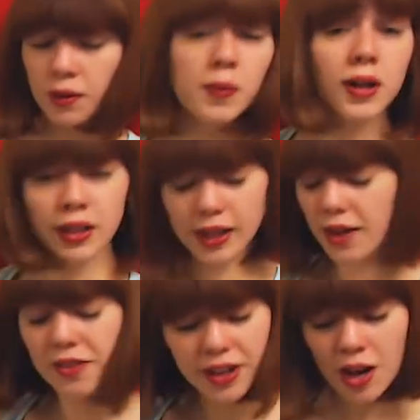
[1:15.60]
Well,
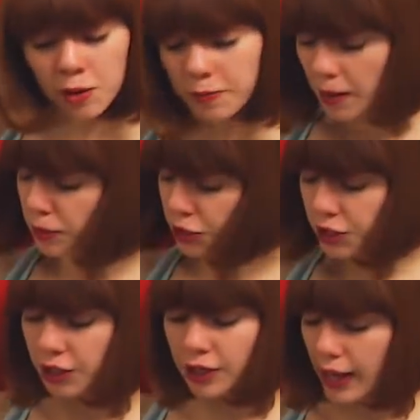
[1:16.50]
every comic
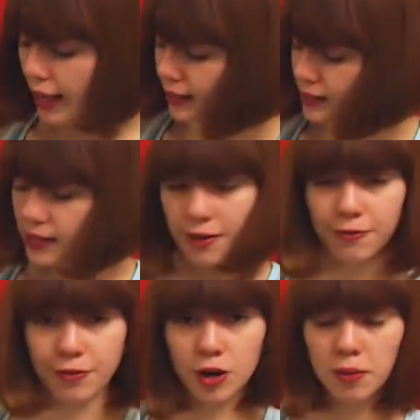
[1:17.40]
publisher
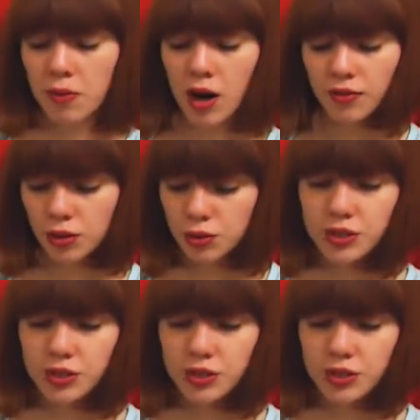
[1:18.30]
except for Marvel,